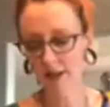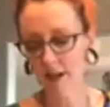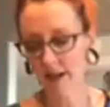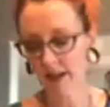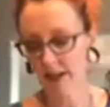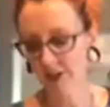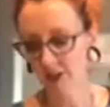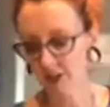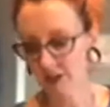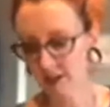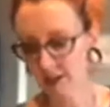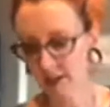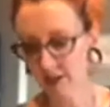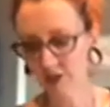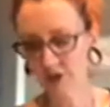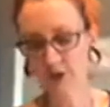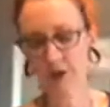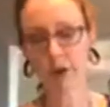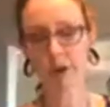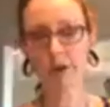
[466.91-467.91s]
It just says
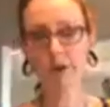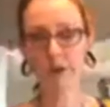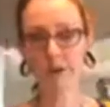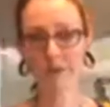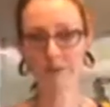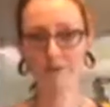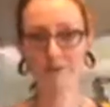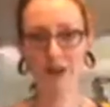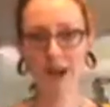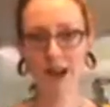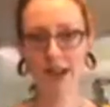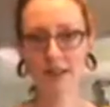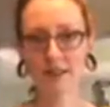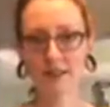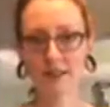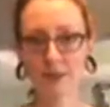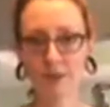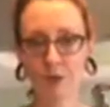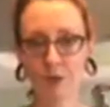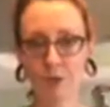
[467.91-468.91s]
sugars, right?
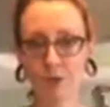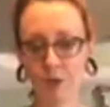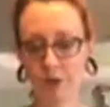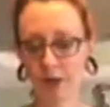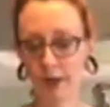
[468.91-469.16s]
So